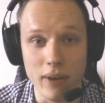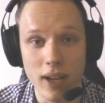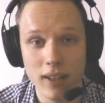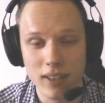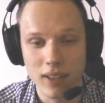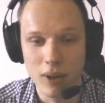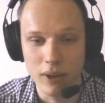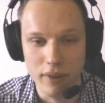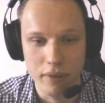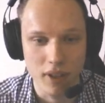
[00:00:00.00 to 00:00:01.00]
right? Going
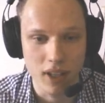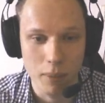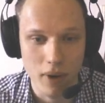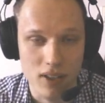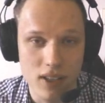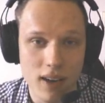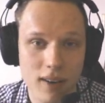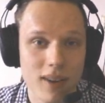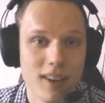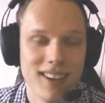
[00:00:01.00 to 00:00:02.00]
50 kilometers an
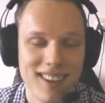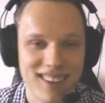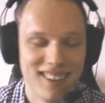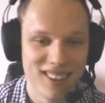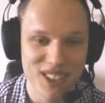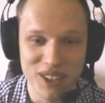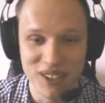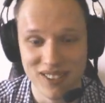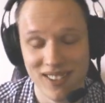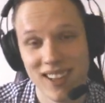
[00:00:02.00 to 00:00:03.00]
hour.
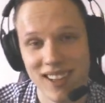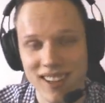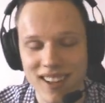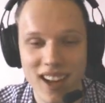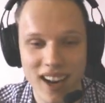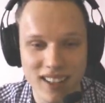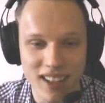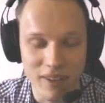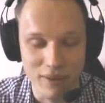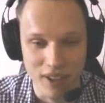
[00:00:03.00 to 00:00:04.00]
So, I like the
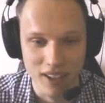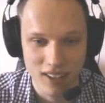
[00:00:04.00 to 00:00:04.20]
FV.